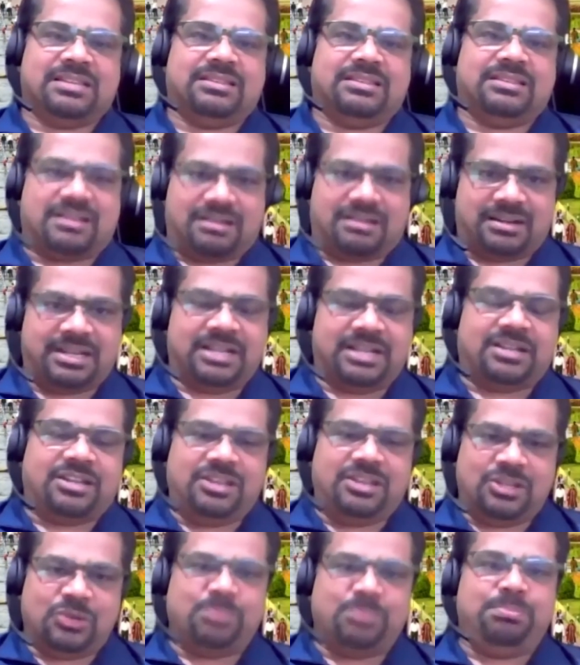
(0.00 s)
The current
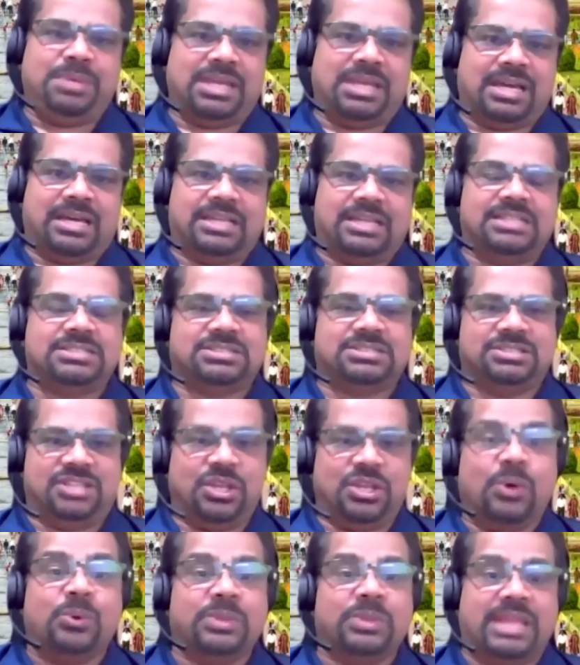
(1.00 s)
new PIs
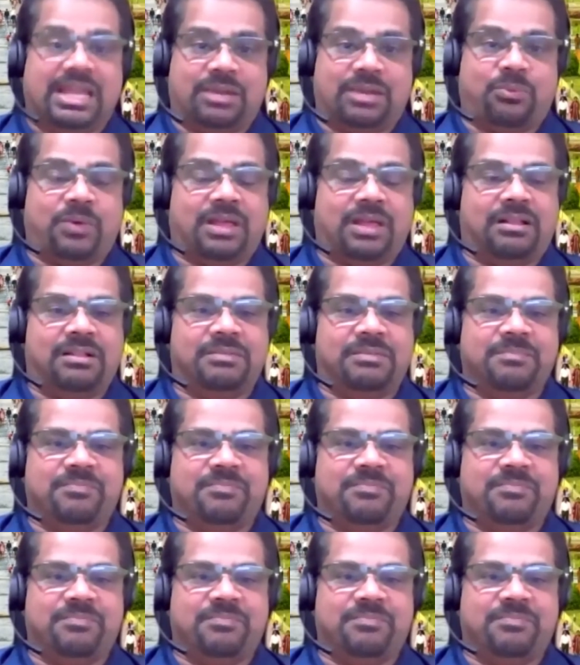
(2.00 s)
know that well.